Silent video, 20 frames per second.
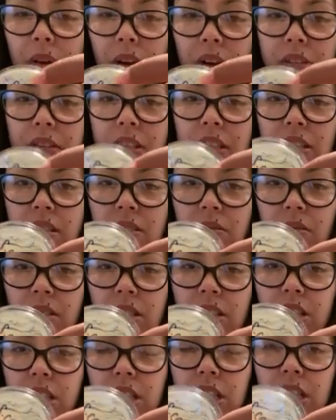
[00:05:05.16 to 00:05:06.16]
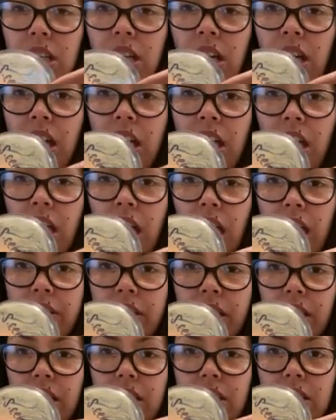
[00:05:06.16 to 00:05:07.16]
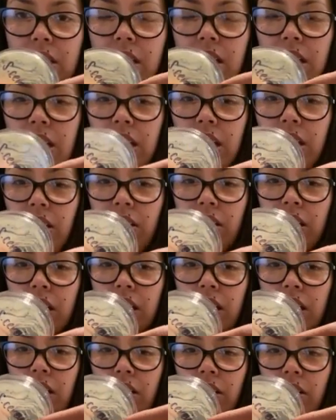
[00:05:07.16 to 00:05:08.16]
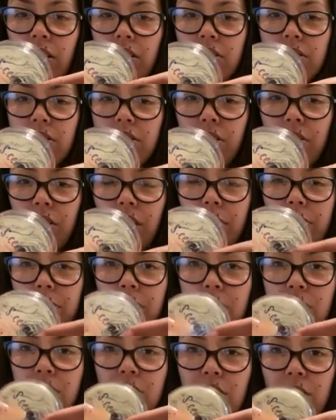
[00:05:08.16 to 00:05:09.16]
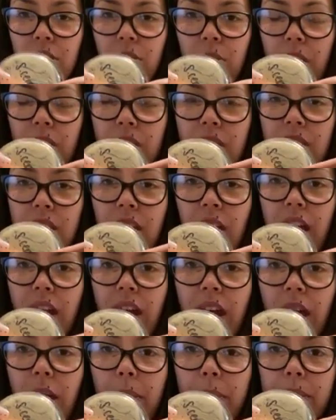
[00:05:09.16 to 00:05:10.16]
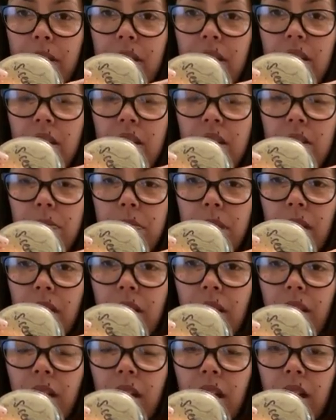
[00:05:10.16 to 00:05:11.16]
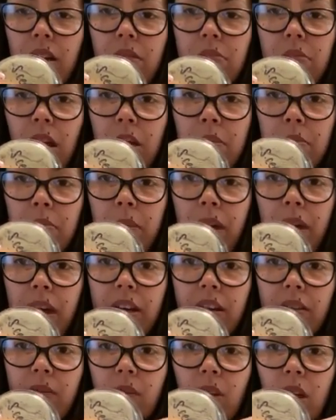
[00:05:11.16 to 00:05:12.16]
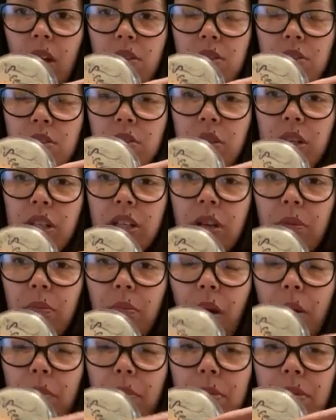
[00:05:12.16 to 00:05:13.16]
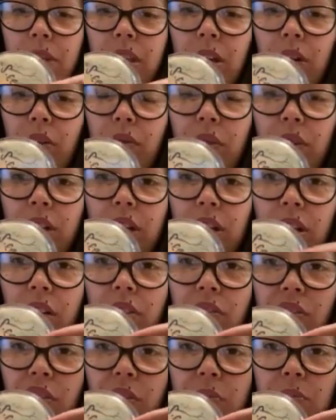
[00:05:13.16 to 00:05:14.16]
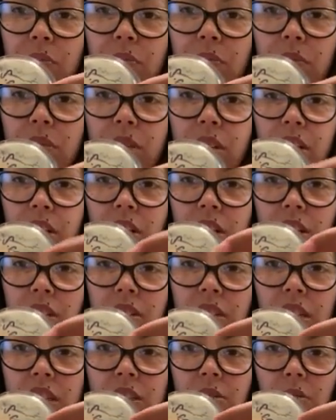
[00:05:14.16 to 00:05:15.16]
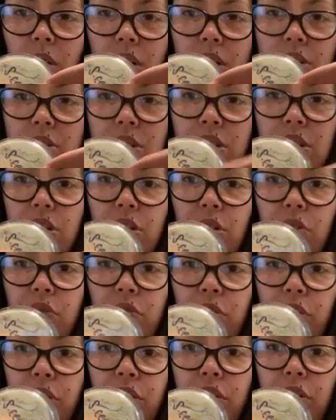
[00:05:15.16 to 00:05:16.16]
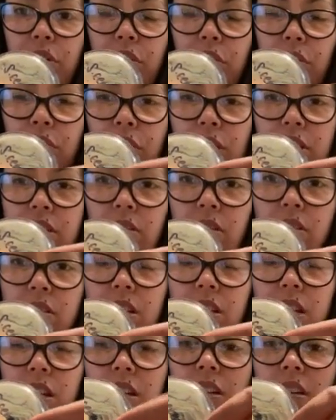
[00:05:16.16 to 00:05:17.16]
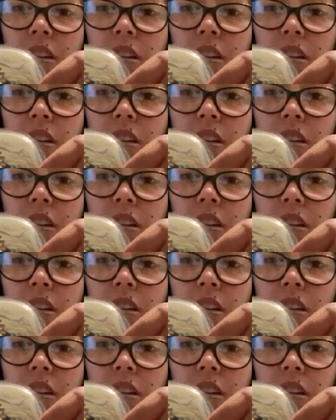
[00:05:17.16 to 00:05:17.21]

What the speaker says: on this region, and then it's clear here, so I'm not sure why that happened. I might have not streaked it properly over here from this quadrant over, or vice versa.